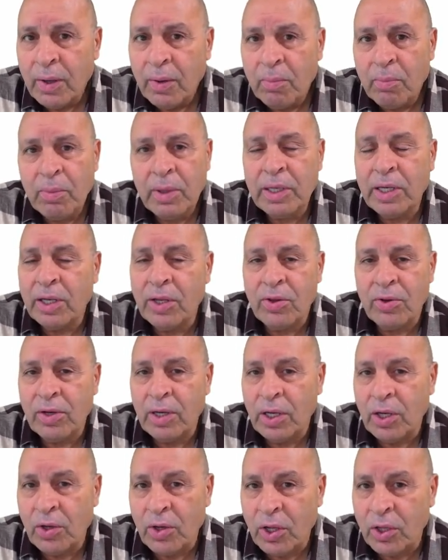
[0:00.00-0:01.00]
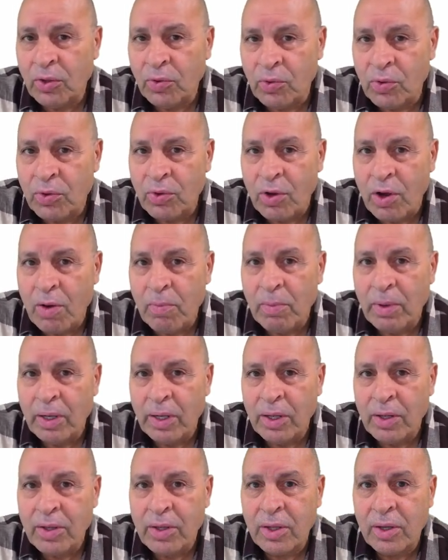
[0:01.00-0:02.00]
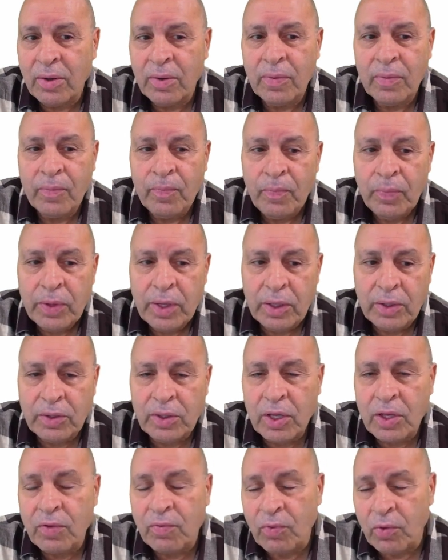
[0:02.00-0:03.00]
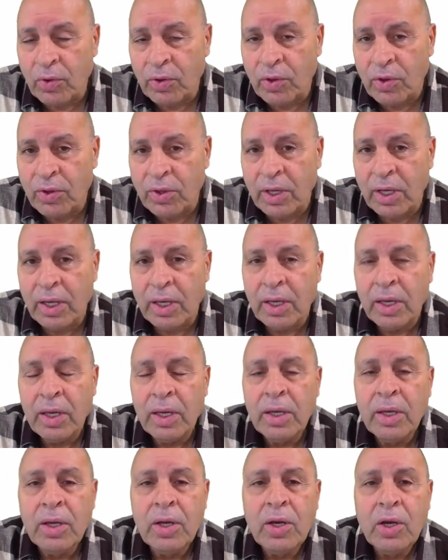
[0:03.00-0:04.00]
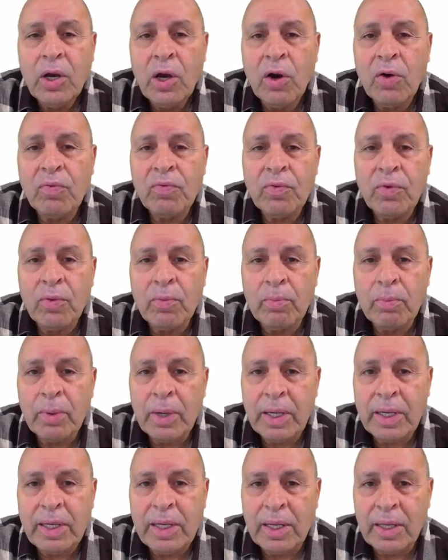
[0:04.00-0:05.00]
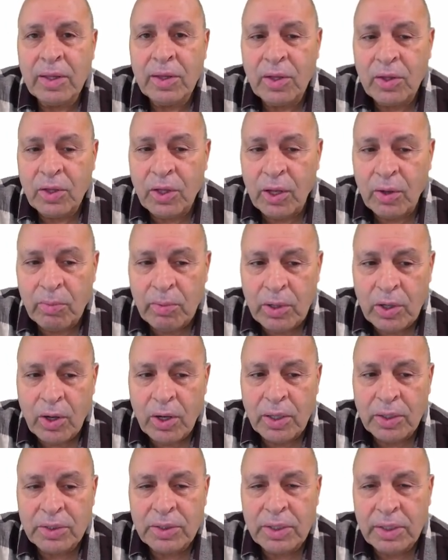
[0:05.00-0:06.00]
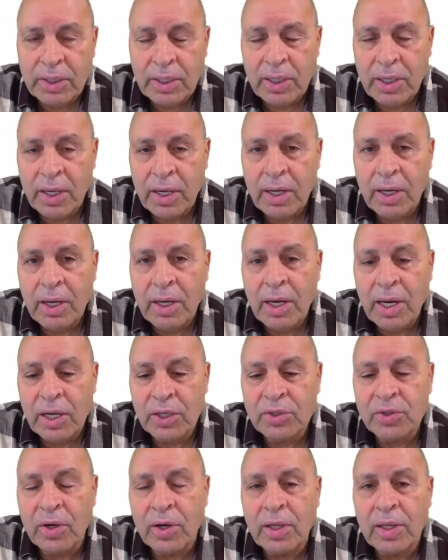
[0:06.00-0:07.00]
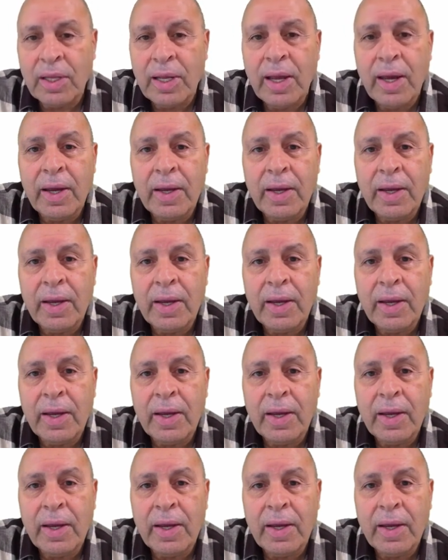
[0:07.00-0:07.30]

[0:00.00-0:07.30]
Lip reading: But it's really not used commonly, so just for the sake of completing the terminology shortly.